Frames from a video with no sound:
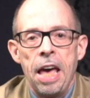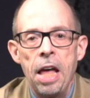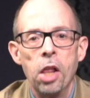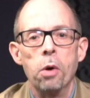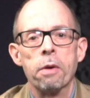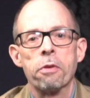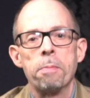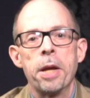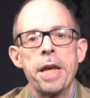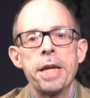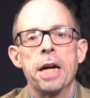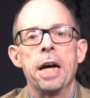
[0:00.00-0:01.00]
Hello,
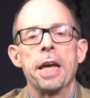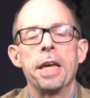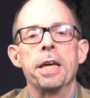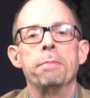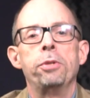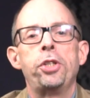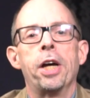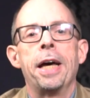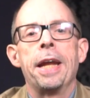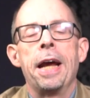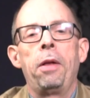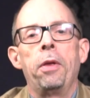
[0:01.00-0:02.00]
everybody. I am
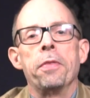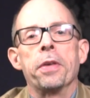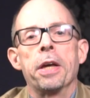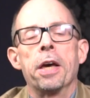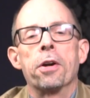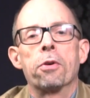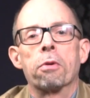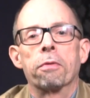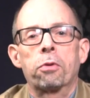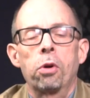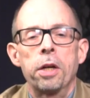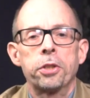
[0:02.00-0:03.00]
John Allen, the editor
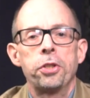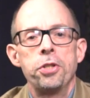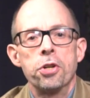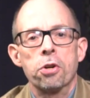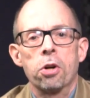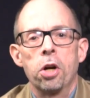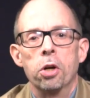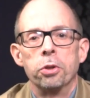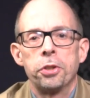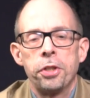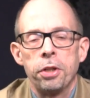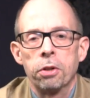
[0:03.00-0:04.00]
of Crux, and your
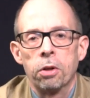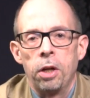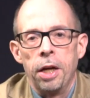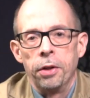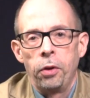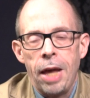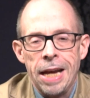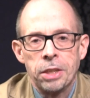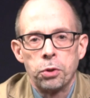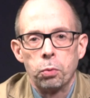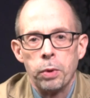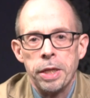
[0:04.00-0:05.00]
host here on
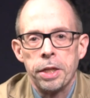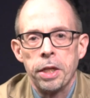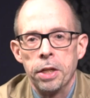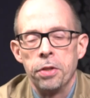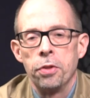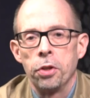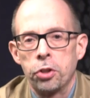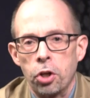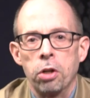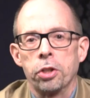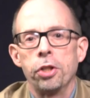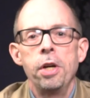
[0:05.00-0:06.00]
Last Week in the
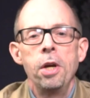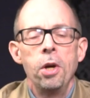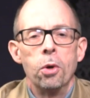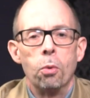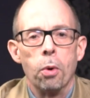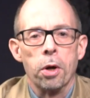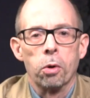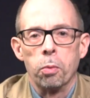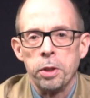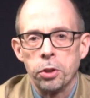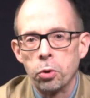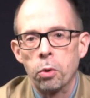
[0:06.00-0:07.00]
Church, where
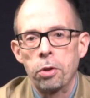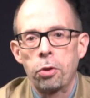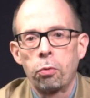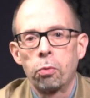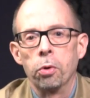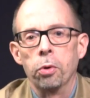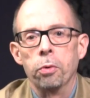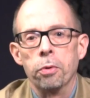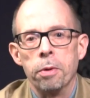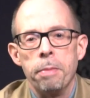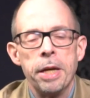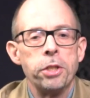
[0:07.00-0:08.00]
we sort through
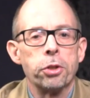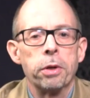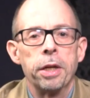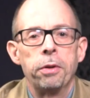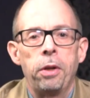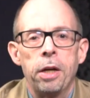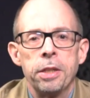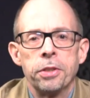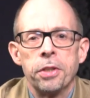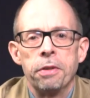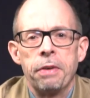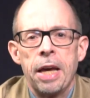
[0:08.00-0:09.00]
the major
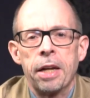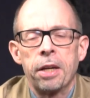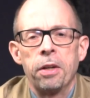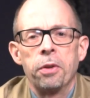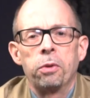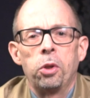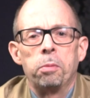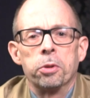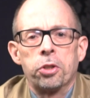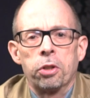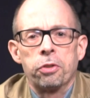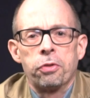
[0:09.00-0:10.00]
headlines in the Vatican and the global
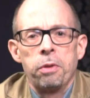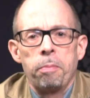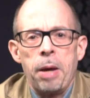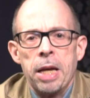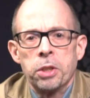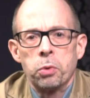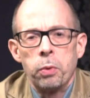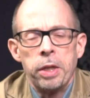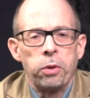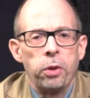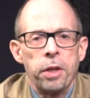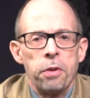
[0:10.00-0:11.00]
church from the past
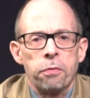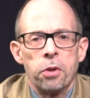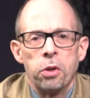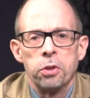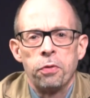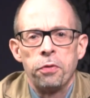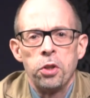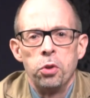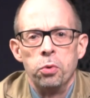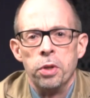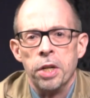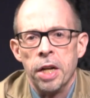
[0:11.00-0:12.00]
week, looking for those
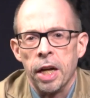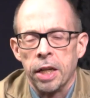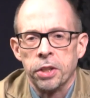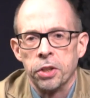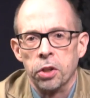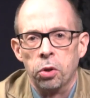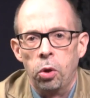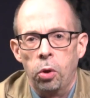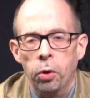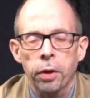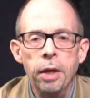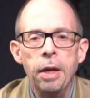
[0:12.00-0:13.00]
few nuggets of
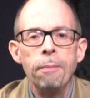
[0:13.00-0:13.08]
gold.